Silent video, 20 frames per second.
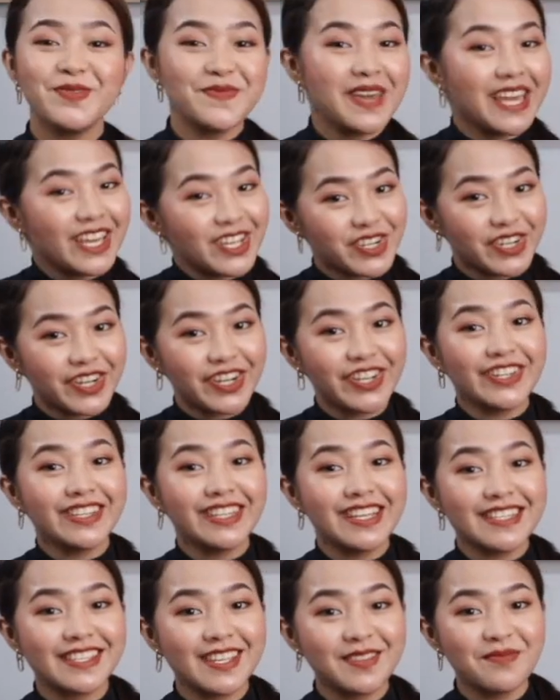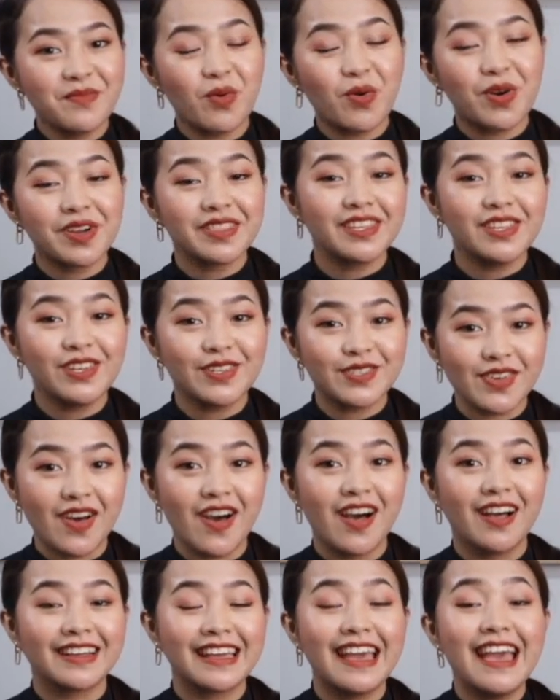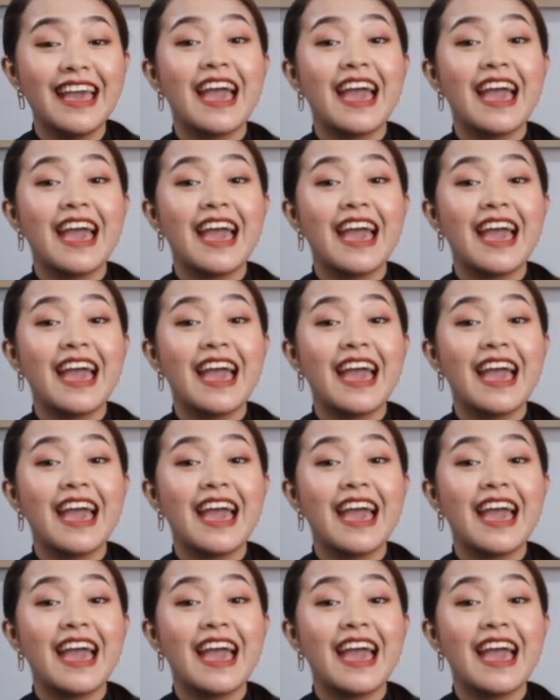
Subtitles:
make sure you listen more than you talk,